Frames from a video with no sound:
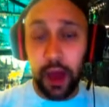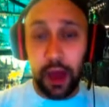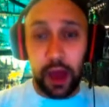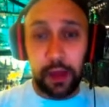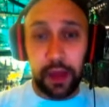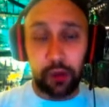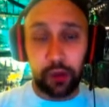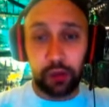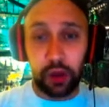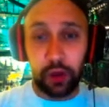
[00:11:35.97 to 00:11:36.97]
And then we will
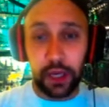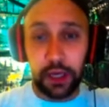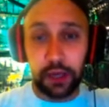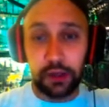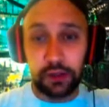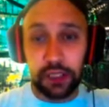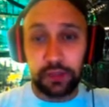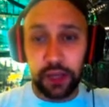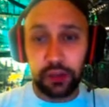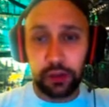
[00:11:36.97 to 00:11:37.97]
go in and do the
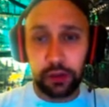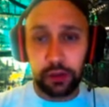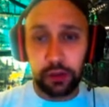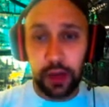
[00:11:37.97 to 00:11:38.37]
special,